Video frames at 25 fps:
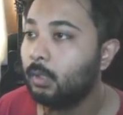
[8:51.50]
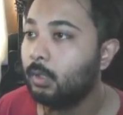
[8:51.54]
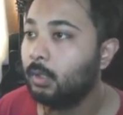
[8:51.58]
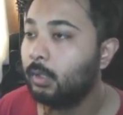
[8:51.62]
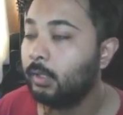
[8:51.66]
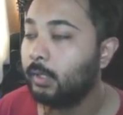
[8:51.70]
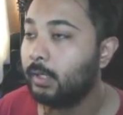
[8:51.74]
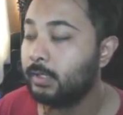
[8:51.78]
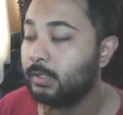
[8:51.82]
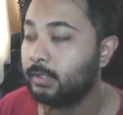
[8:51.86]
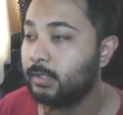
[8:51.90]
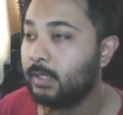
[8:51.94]

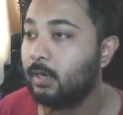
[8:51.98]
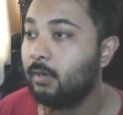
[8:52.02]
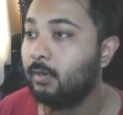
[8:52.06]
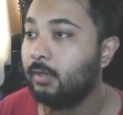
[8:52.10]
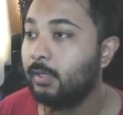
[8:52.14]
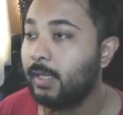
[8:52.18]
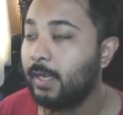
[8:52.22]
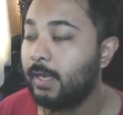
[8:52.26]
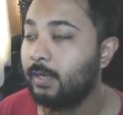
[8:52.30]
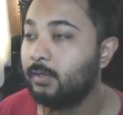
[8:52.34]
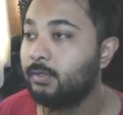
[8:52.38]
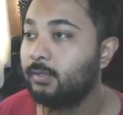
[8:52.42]
against our
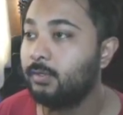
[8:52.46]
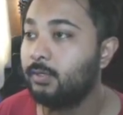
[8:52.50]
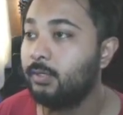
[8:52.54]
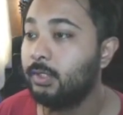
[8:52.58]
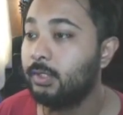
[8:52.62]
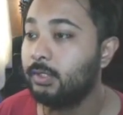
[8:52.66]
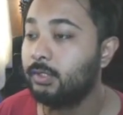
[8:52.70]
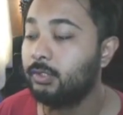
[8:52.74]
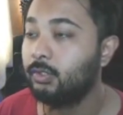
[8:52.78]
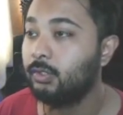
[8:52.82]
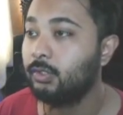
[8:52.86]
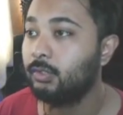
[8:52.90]
Lantern.
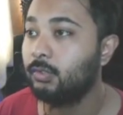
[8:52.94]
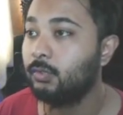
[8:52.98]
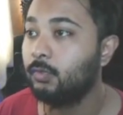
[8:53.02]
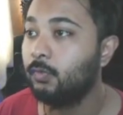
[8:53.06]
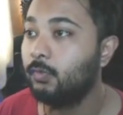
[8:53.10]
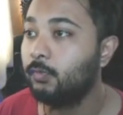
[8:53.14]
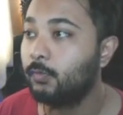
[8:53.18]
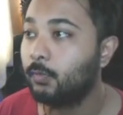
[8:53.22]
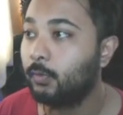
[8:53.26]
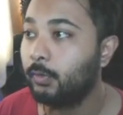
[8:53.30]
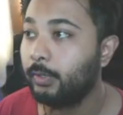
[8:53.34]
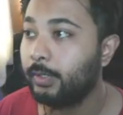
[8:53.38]
Let's just
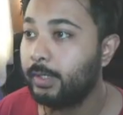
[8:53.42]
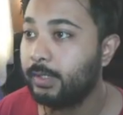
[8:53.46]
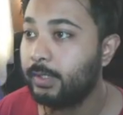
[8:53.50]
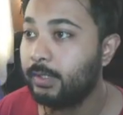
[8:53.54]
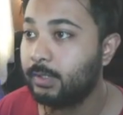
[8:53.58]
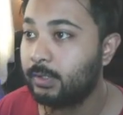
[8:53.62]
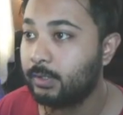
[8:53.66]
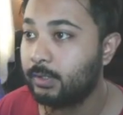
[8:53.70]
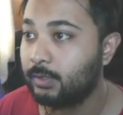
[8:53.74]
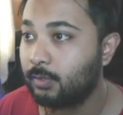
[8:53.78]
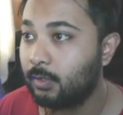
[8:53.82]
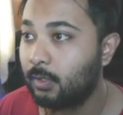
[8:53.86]
go for
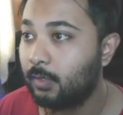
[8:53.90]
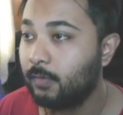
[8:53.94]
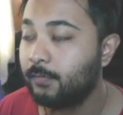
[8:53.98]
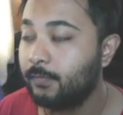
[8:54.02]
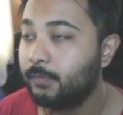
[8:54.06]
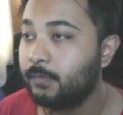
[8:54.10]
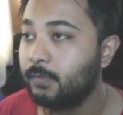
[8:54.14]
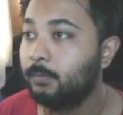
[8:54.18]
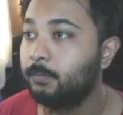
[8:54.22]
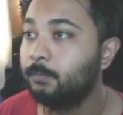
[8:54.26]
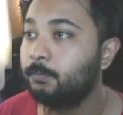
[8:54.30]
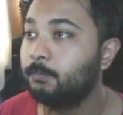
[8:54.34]
the
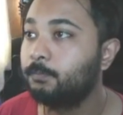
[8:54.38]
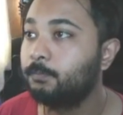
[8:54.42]
Surfs,